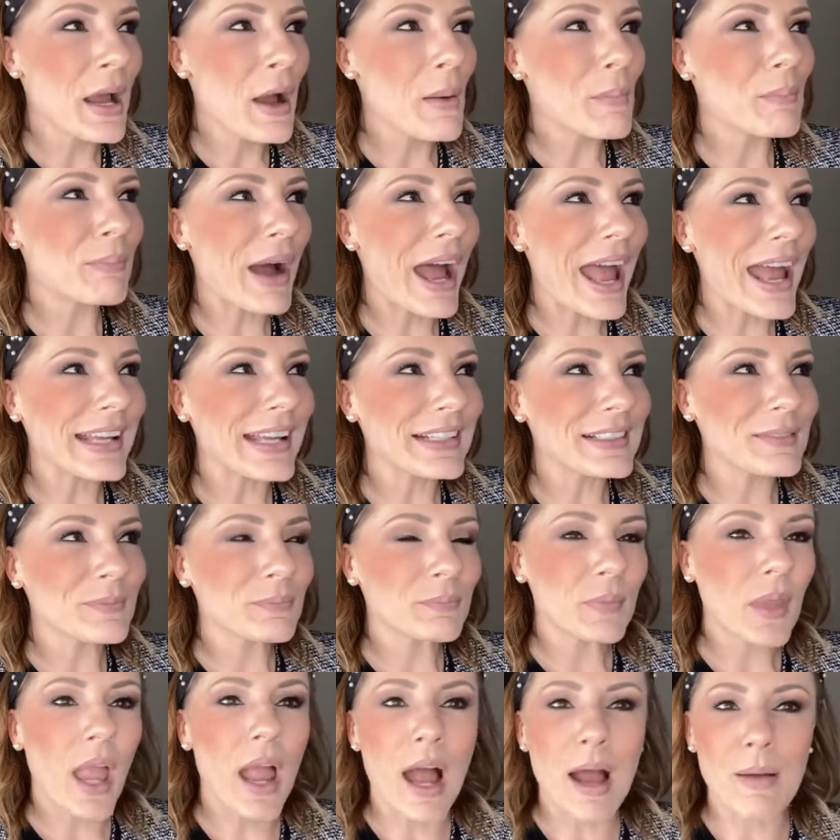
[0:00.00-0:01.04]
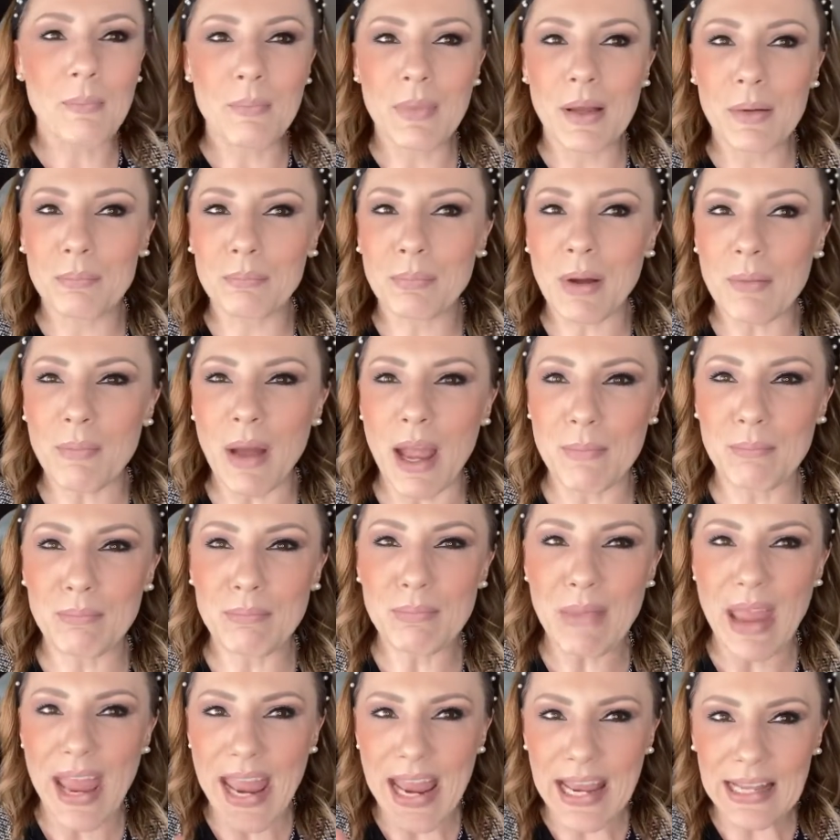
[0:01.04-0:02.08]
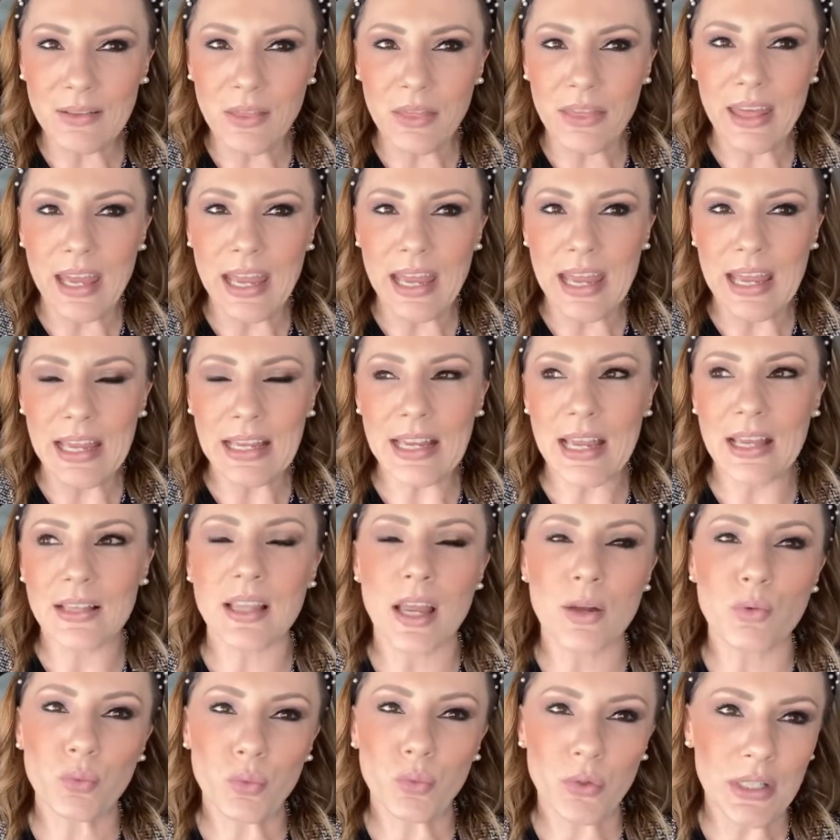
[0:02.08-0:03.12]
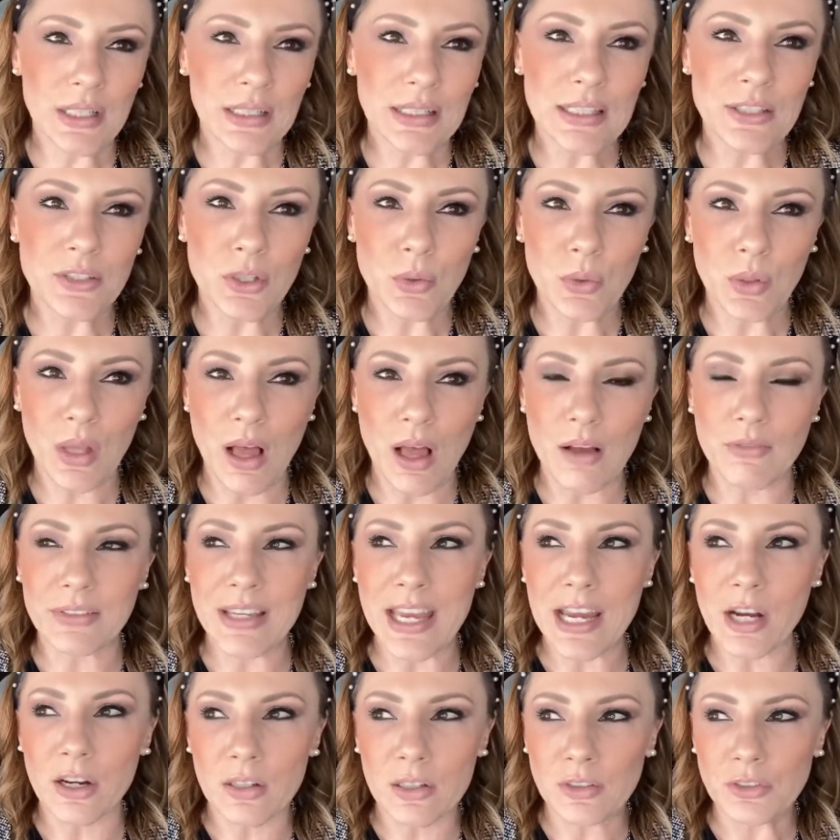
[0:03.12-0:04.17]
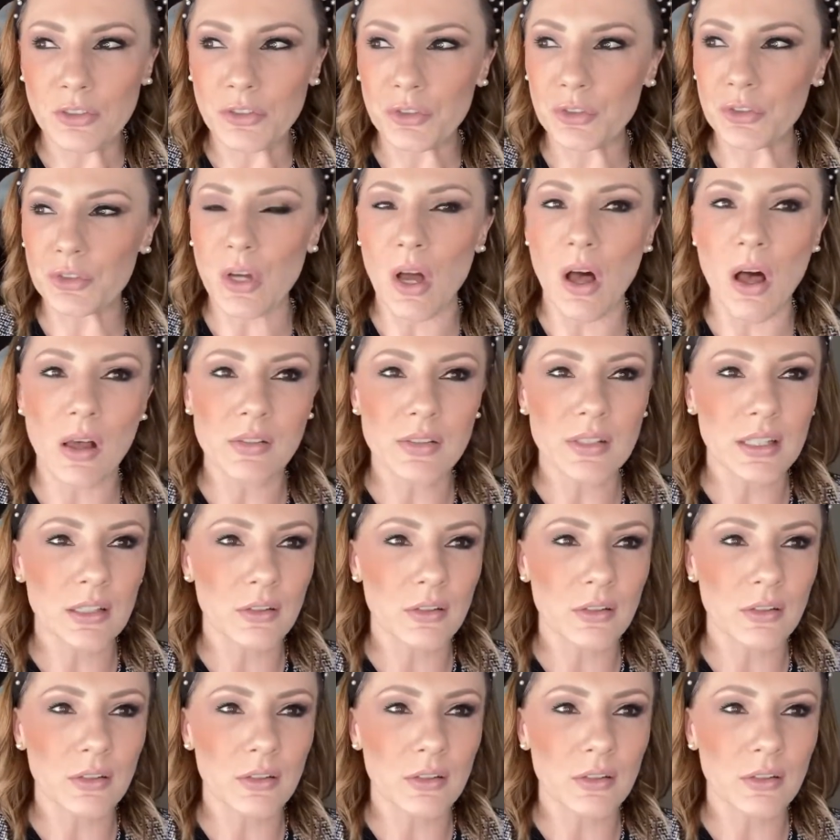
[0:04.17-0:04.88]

but um, but my main thing is I really do love character dolls.